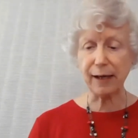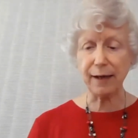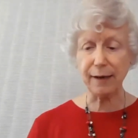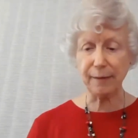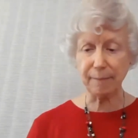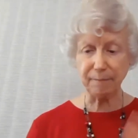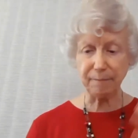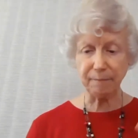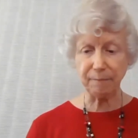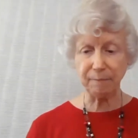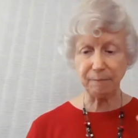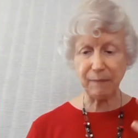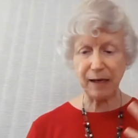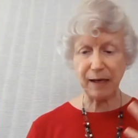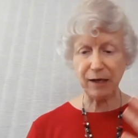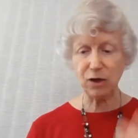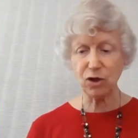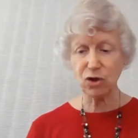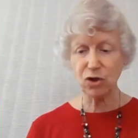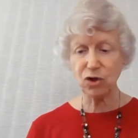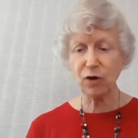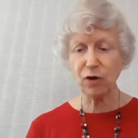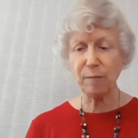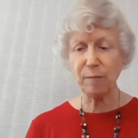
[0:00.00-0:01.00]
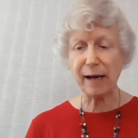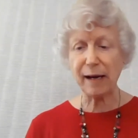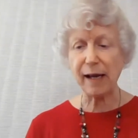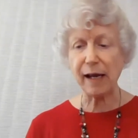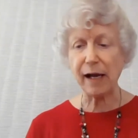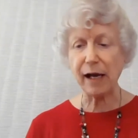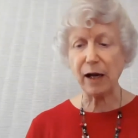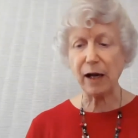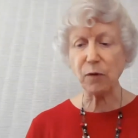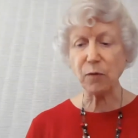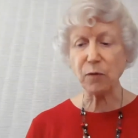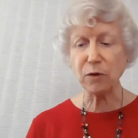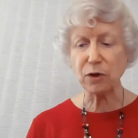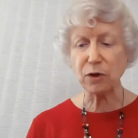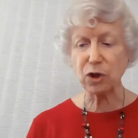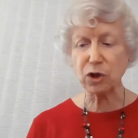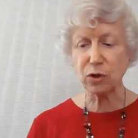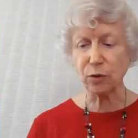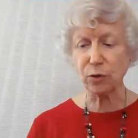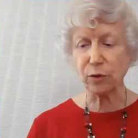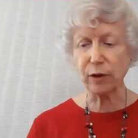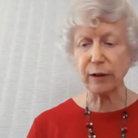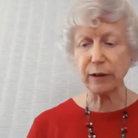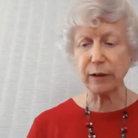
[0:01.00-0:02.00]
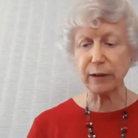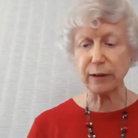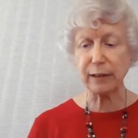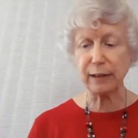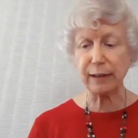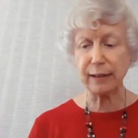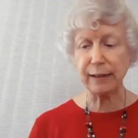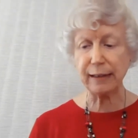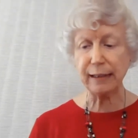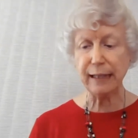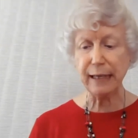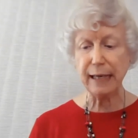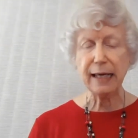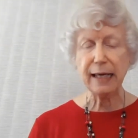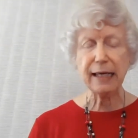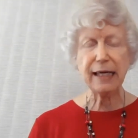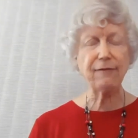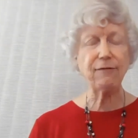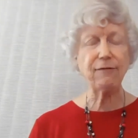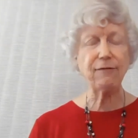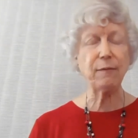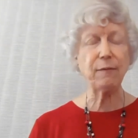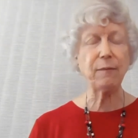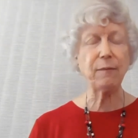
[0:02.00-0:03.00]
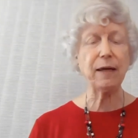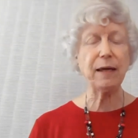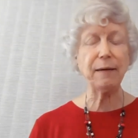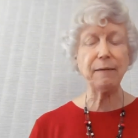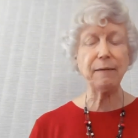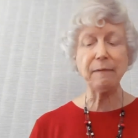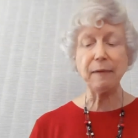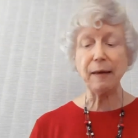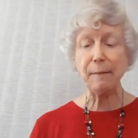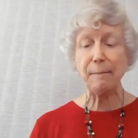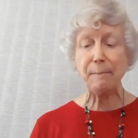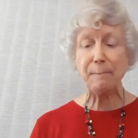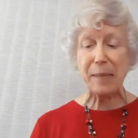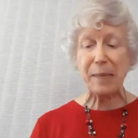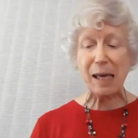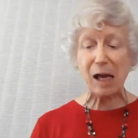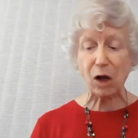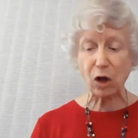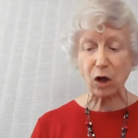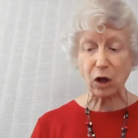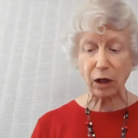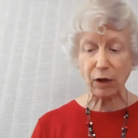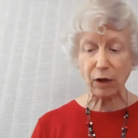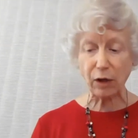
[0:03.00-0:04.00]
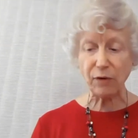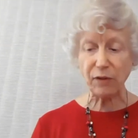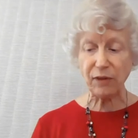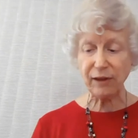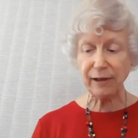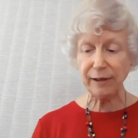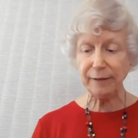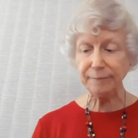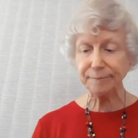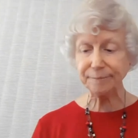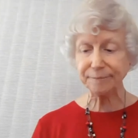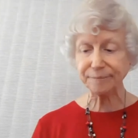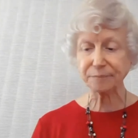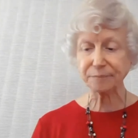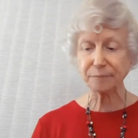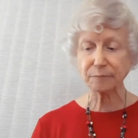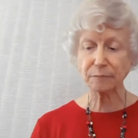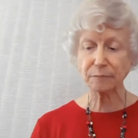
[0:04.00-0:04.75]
like making sure my hair was short and giving me male clothing